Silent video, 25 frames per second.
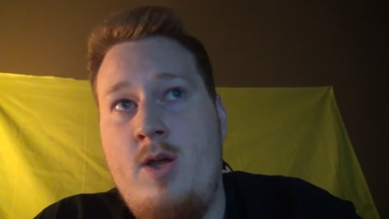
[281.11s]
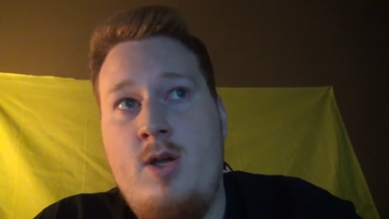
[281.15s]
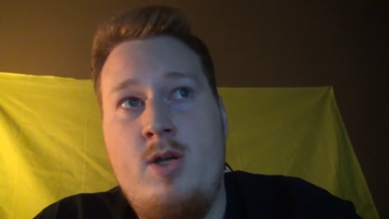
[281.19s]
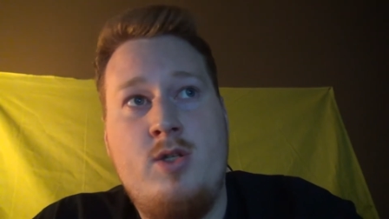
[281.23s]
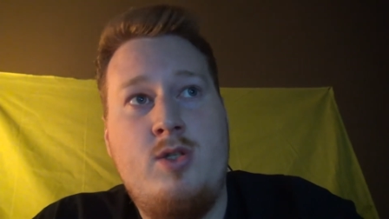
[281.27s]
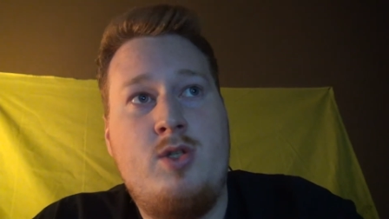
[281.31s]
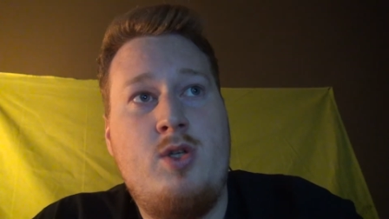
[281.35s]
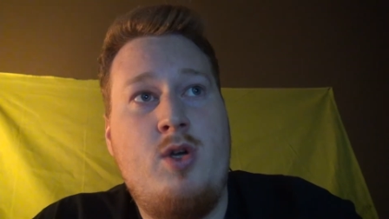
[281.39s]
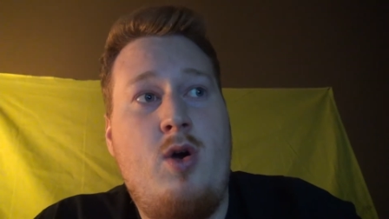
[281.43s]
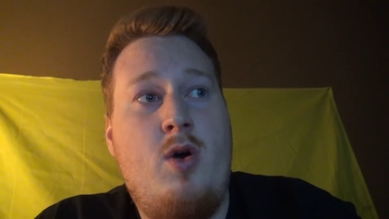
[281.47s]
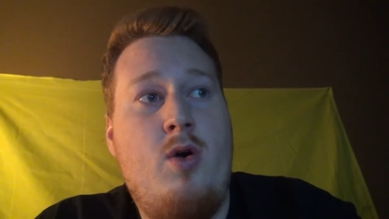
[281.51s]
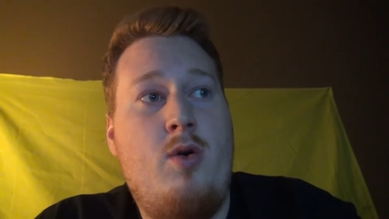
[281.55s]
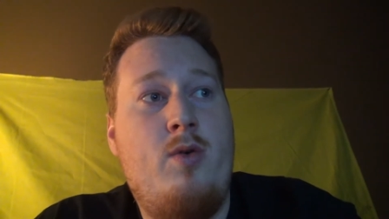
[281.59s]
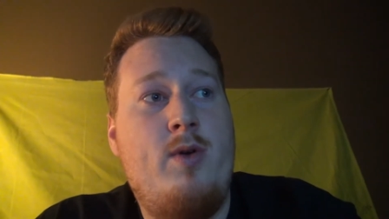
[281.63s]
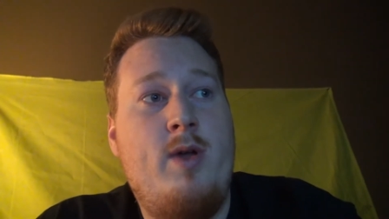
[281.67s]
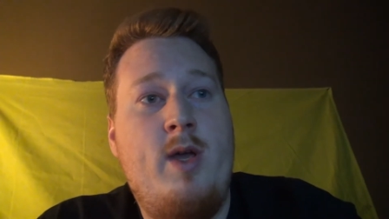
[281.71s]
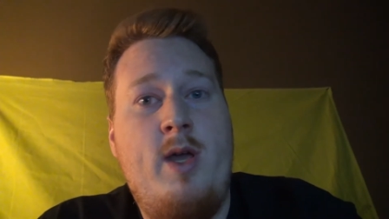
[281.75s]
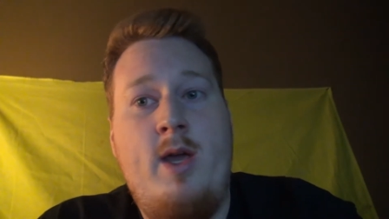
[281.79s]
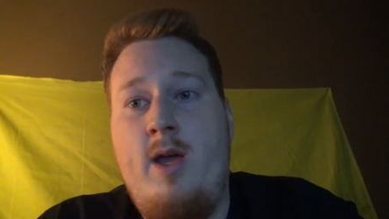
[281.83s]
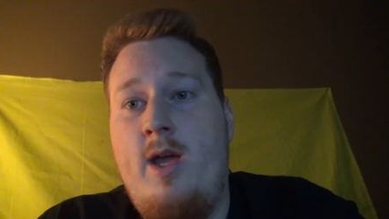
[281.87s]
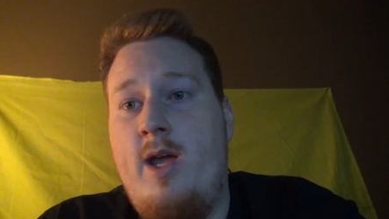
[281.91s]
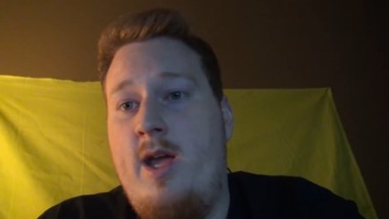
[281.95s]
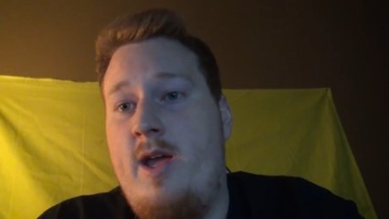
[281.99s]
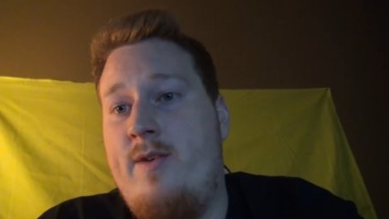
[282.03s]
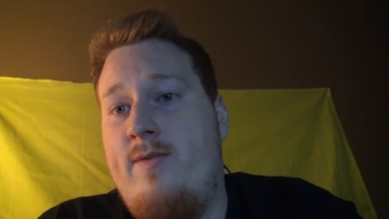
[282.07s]
So
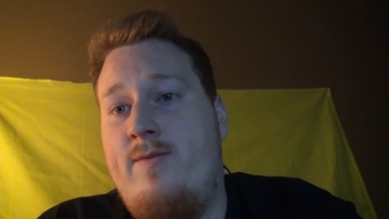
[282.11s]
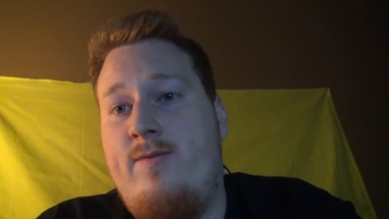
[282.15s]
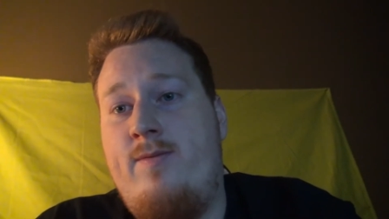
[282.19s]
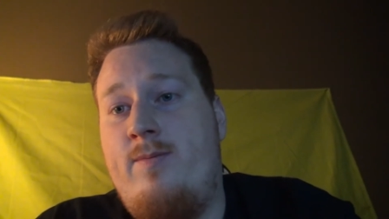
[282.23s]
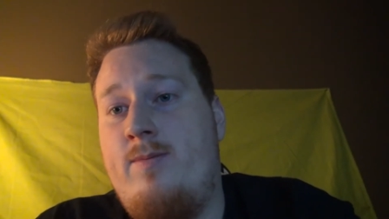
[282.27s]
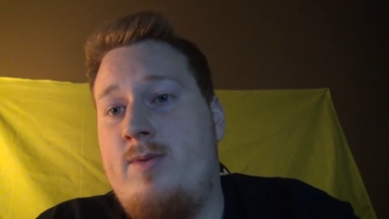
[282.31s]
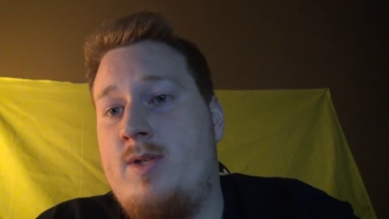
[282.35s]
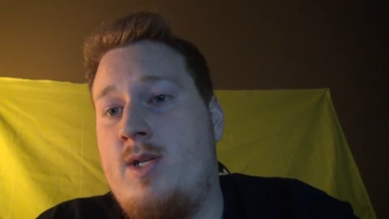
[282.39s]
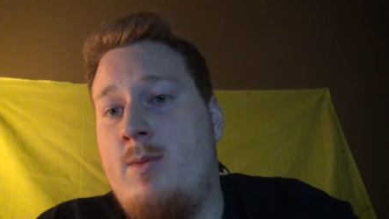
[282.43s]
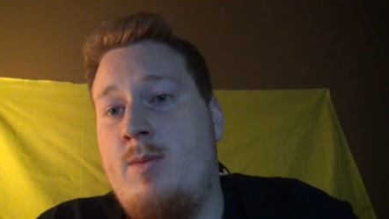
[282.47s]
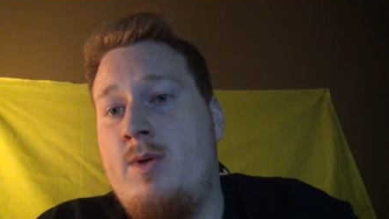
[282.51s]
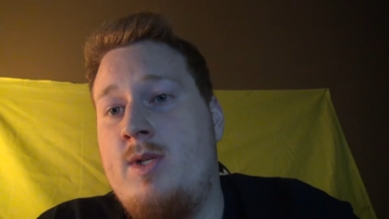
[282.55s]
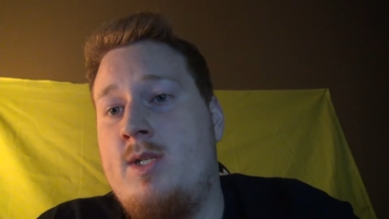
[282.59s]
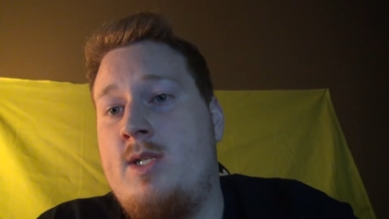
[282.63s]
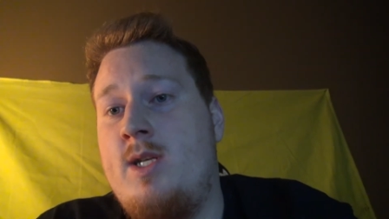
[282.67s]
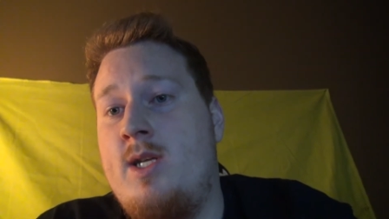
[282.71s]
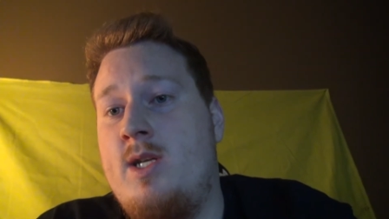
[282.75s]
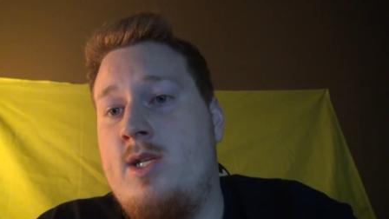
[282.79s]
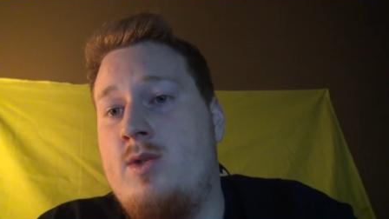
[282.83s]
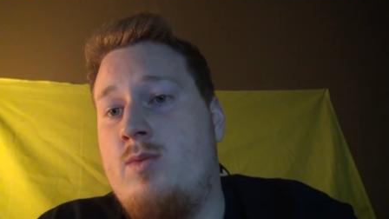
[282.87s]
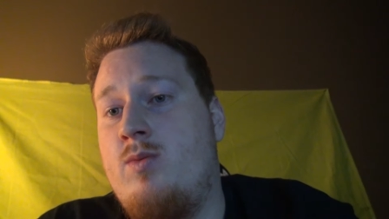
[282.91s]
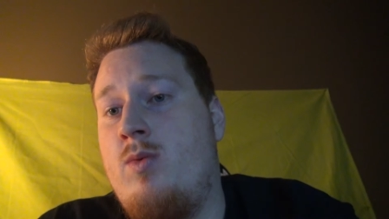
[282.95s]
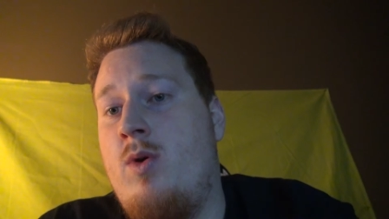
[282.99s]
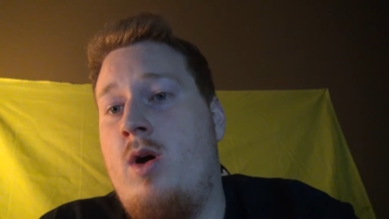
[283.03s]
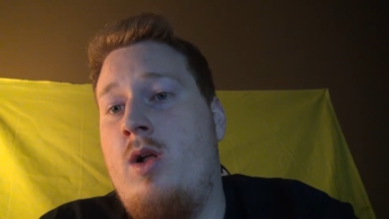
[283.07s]
if someone
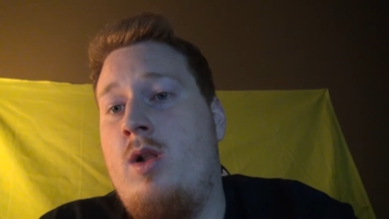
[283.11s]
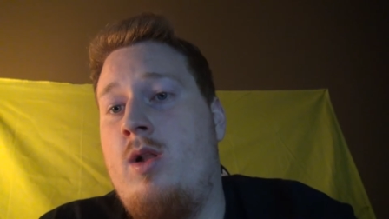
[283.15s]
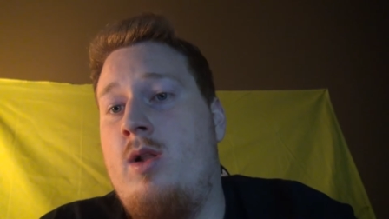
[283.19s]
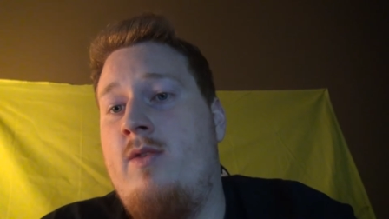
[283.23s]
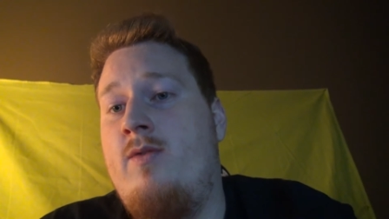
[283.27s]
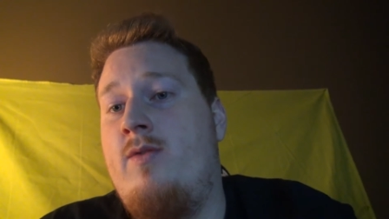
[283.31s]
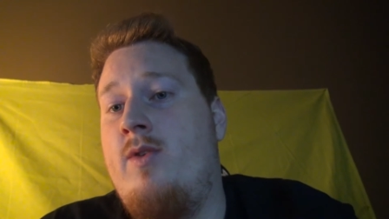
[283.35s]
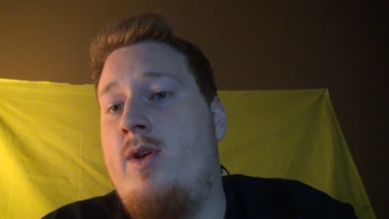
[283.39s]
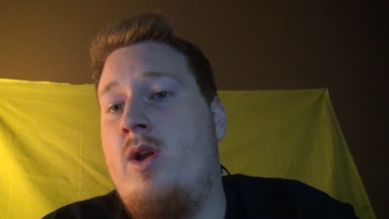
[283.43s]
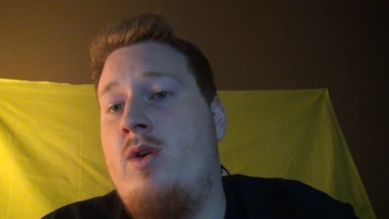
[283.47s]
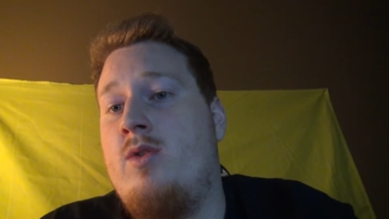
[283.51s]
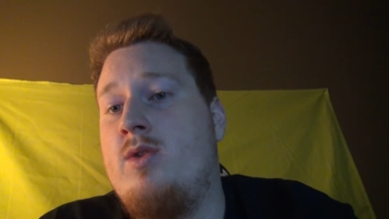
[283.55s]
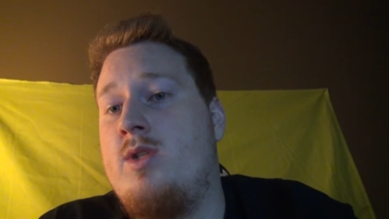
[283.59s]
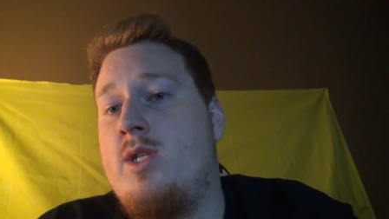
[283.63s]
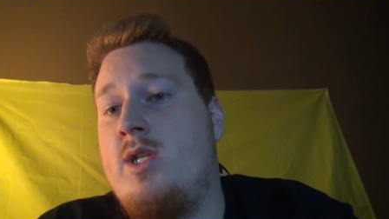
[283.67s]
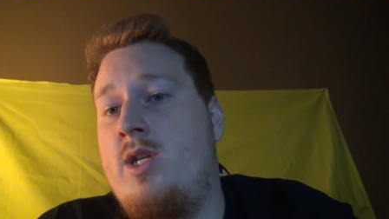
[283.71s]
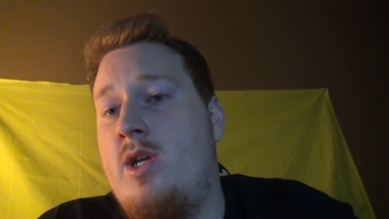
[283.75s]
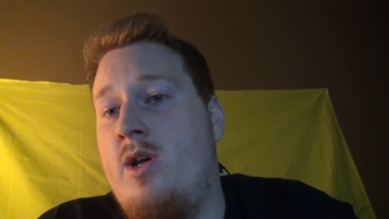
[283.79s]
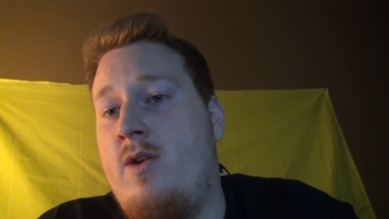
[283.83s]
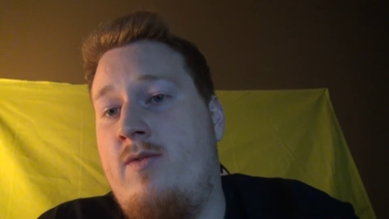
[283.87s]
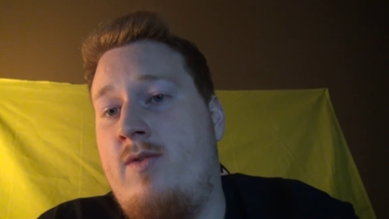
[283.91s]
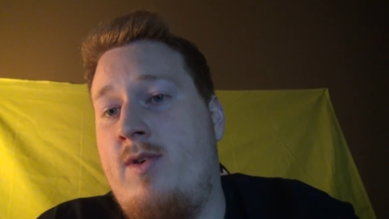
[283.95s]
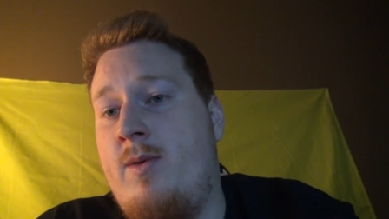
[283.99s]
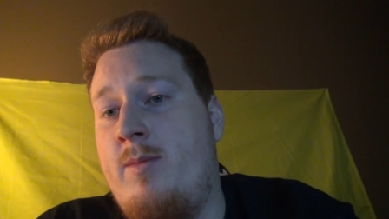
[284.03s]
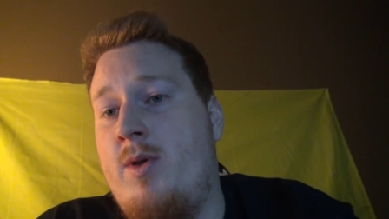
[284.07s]
says, well, if we don't
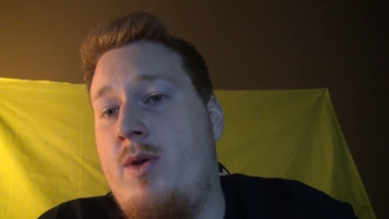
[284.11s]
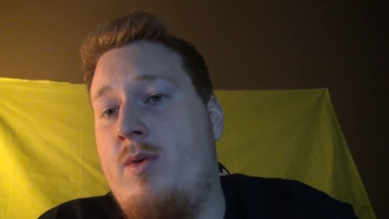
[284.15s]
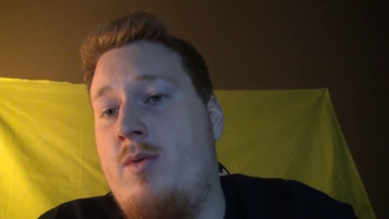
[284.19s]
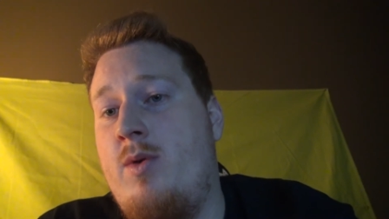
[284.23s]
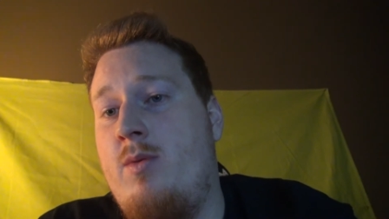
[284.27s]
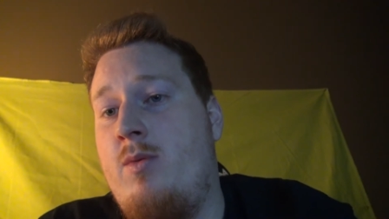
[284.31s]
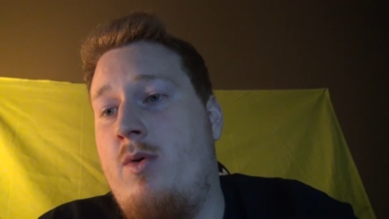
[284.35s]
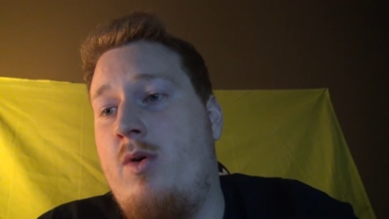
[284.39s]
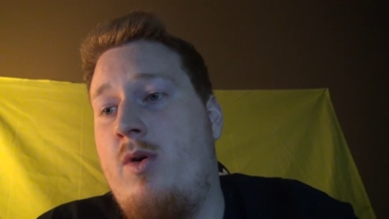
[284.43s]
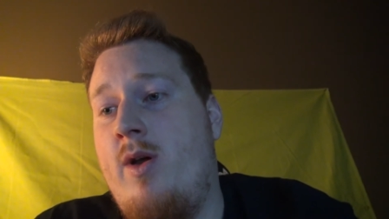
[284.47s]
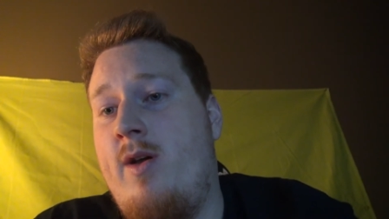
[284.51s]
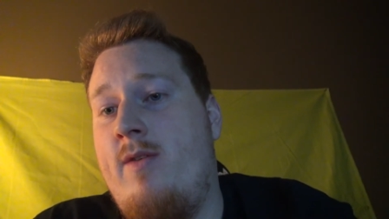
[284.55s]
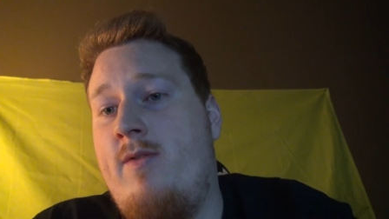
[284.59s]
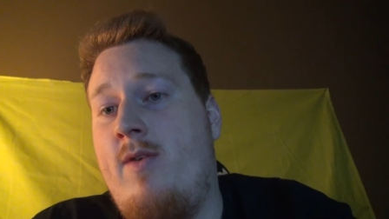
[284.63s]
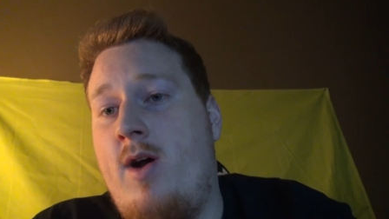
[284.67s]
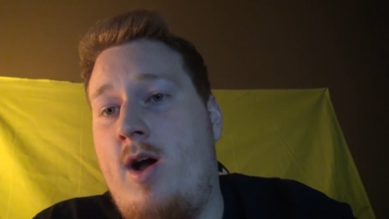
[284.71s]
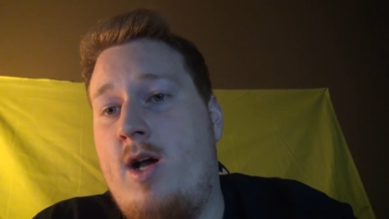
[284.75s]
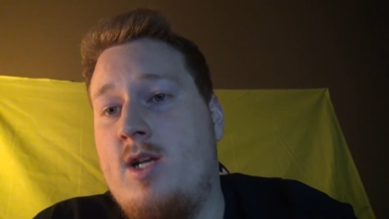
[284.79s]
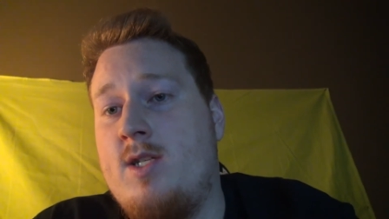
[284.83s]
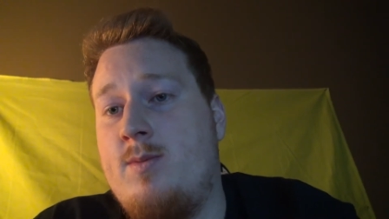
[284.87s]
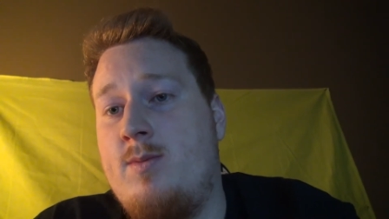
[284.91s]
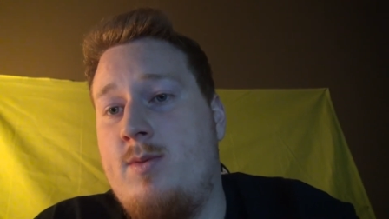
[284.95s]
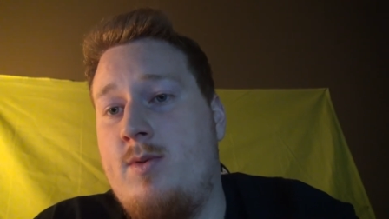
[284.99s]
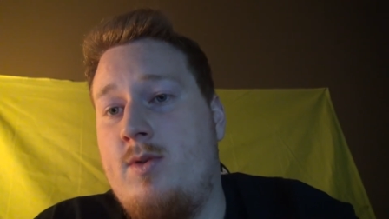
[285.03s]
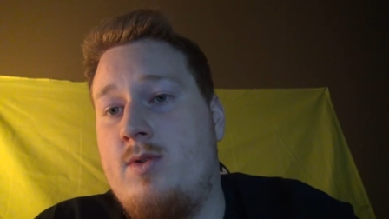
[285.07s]
steal from you, we won't have
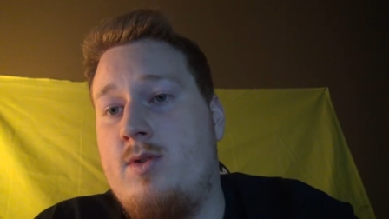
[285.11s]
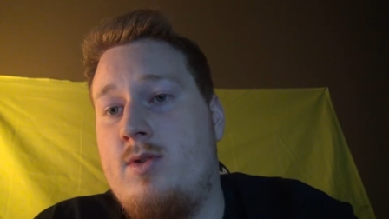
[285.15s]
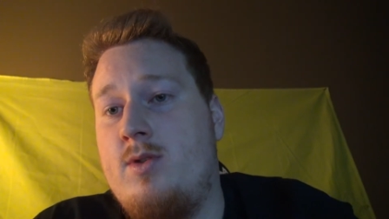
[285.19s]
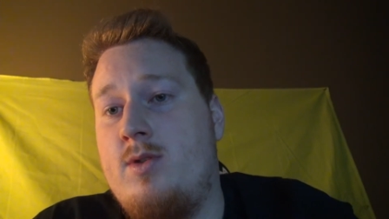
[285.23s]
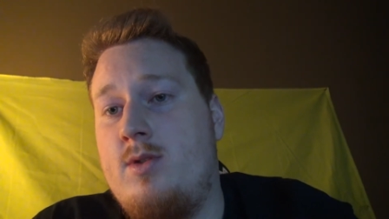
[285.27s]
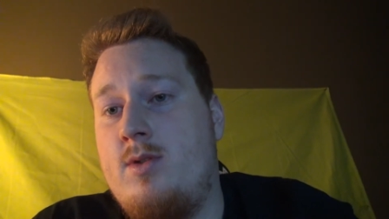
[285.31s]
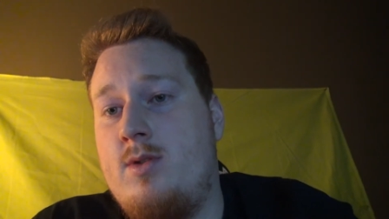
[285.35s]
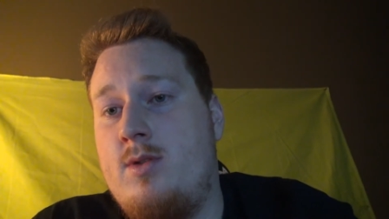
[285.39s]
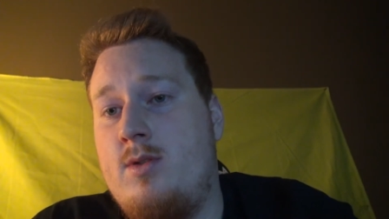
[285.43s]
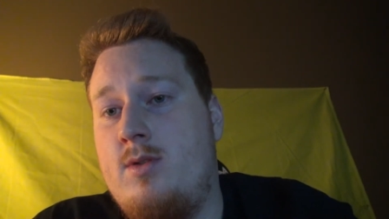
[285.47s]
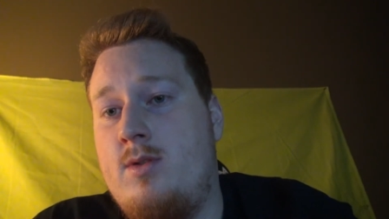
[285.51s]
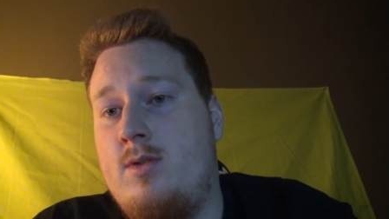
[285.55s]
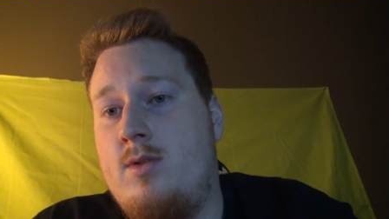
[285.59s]
hospitals.